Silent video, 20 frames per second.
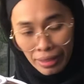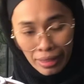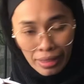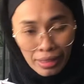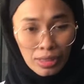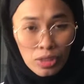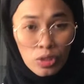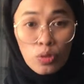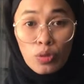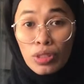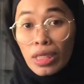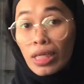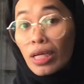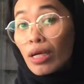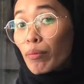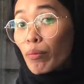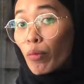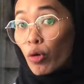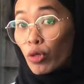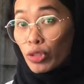is using a
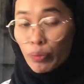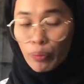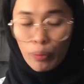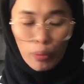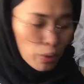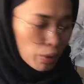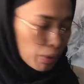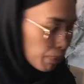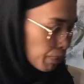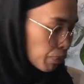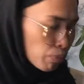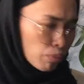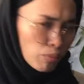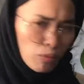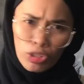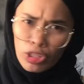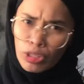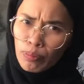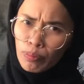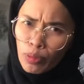moss pole
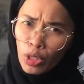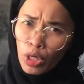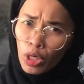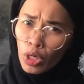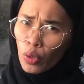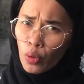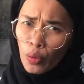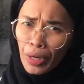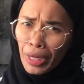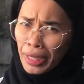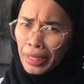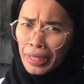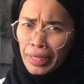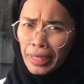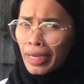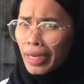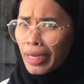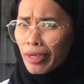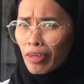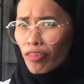or any
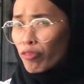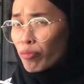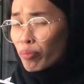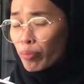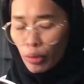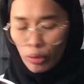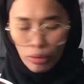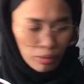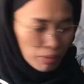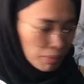kind of pole.